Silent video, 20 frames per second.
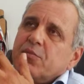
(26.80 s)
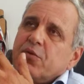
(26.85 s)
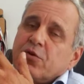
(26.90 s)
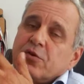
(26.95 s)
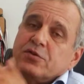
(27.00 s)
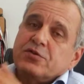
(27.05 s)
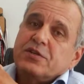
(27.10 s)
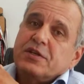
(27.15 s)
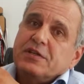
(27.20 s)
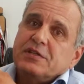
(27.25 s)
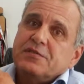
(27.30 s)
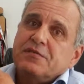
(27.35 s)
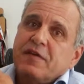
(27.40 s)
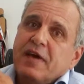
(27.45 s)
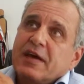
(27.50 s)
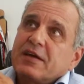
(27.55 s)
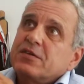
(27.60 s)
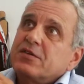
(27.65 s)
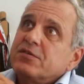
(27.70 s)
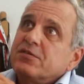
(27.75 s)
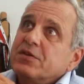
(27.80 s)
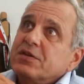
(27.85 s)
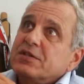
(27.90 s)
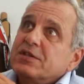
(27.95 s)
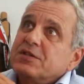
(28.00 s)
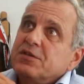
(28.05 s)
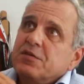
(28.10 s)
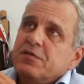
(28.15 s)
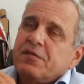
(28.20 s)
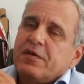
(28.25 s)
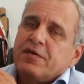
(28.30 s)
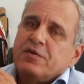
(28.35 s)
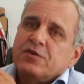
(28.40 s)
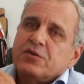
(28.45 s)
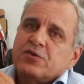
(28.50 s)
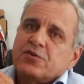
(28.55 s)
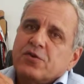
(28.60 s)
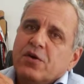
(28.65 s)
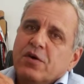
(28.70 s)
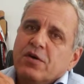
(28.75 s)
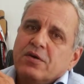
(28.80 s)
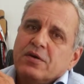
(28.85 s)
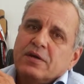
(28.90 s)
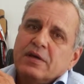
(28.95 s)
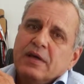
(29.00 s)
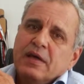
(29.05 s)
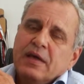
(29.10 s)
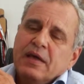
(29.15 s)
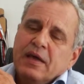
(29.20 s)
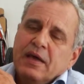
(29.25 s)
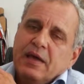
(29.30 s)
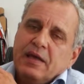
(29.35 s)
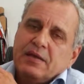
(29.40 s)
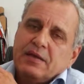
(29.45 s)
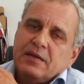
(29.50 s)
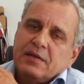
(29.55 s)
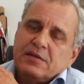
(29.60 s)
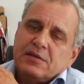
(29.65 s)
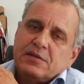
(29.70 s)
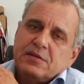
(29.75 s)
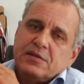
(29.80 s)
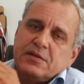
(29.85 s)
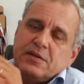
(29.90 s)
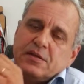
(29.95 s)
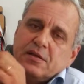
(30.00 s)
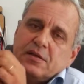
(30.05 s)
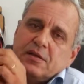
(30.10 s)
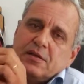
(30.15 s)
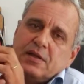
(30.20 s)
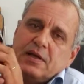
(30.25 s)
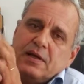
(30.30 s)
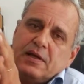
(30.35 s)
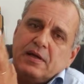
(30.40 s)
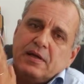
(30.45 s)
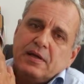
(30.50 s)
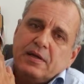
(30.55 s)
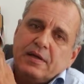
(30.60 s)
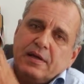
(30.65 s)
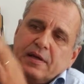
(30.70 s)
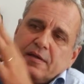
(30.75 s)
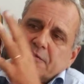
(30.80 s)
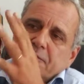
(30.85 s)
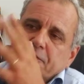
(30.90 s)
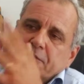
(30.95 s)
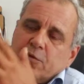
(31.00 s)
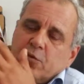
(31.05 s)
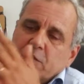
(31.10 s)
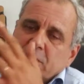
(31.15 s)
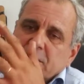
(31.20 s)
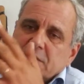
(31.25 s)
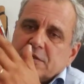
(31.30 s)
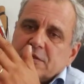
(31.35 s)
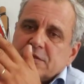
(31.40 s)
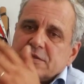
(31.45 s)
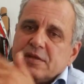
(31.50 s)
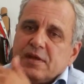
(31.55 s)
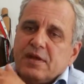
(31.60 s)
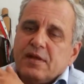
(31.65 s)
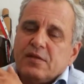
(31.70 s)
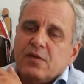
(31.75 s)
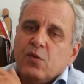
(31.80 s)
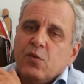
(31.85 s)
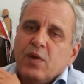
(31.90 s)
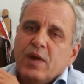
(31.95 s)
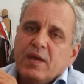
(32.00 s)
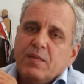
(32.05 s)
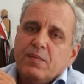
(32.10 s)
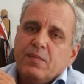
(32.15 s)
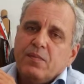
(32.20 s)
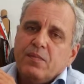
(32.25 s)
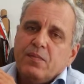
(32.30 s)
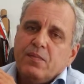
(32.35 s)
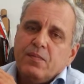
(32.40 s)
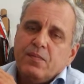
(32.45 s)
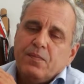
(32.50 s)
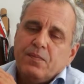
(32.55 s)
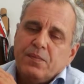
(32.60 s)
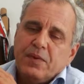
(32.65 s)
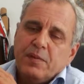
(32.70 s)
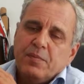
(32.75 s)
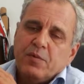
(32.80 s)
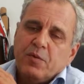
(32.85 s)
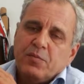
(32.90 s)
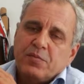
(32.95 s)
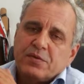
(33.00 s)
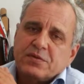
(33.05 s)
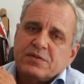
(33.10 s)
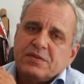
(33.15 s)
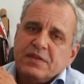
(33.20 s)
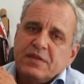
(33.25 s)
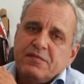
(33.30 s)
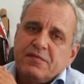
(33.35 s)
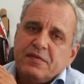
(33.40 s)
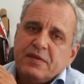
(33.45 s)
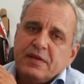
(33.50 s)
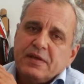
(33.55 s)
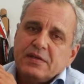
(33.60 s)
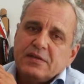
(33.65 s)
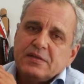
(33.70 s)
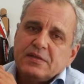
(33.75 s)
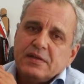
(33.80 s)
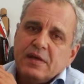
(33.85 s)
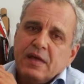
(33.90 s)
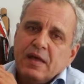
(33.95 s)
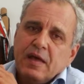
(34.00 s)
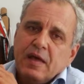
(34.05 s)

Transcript: the Portuguese factor is still very strong and can still influence the way people perceive things.